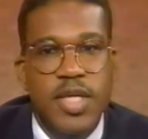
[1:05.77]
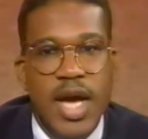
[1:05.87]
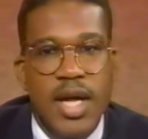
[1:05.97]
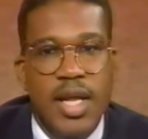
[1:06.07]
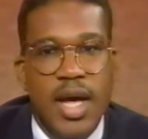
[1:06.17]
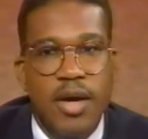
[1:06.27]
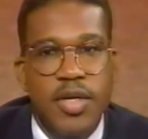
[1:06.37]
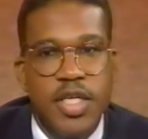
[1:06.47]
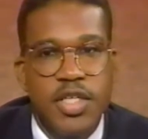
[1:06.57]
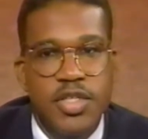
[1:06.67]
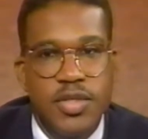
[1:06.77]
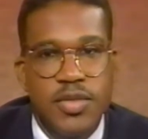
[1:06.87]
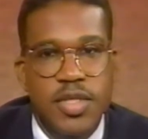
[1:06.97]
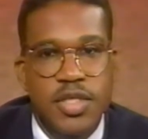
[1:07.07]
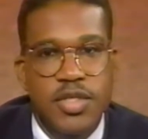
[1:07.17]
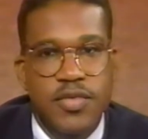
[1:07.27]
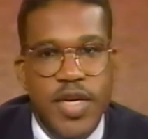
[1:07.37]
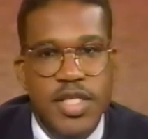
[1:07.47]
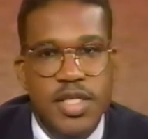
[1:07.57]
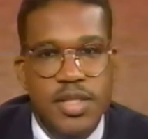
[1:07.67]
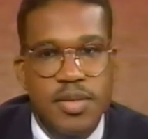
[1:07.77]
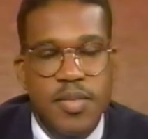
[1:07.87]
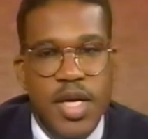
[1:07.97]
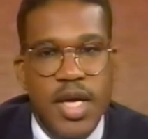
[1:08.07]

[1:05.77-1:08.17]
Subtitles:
dialogue on issues such as racism